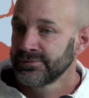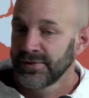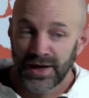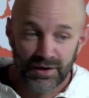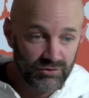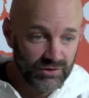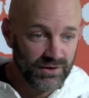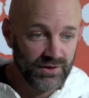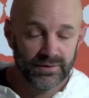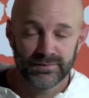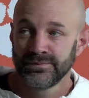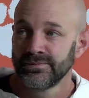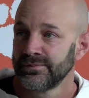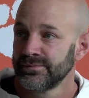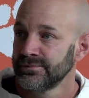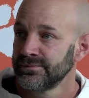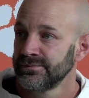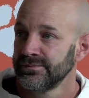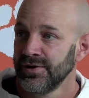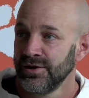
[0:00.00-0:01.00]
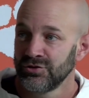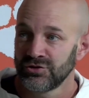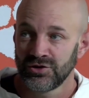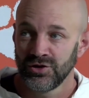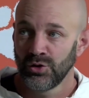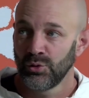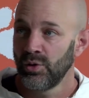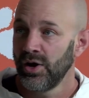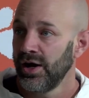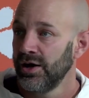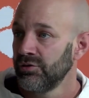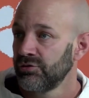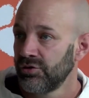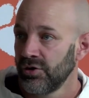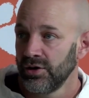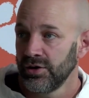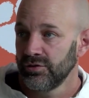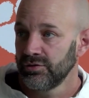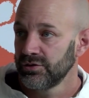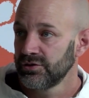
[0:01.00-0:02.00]
Everything is still right in
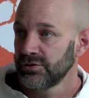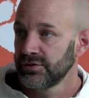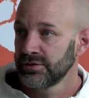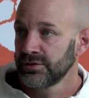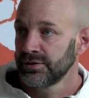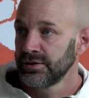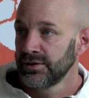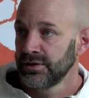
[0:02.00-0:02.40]
front of us.